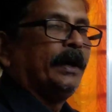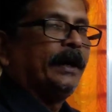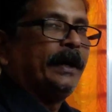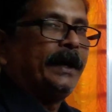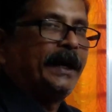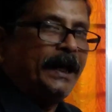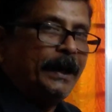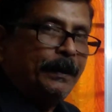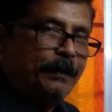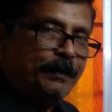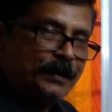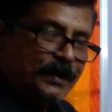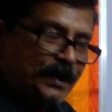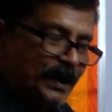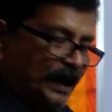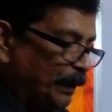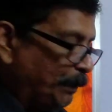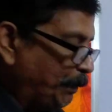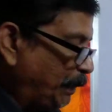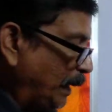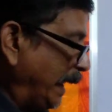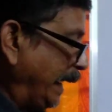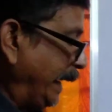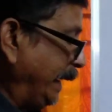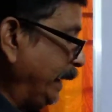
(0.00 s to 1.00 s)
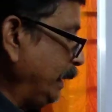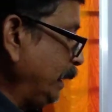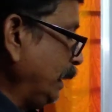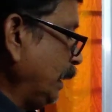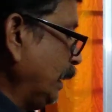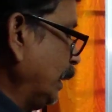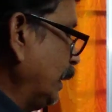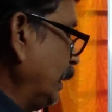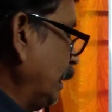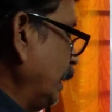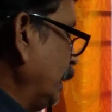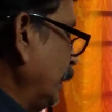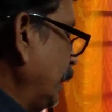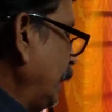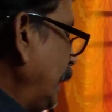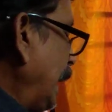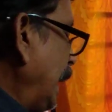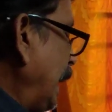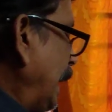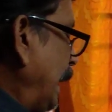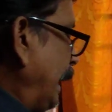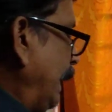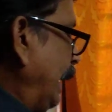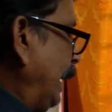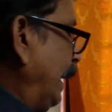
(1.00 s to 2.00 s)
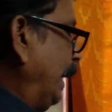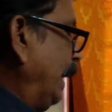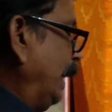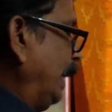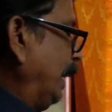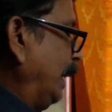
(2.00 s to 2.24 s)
deep sea plain, and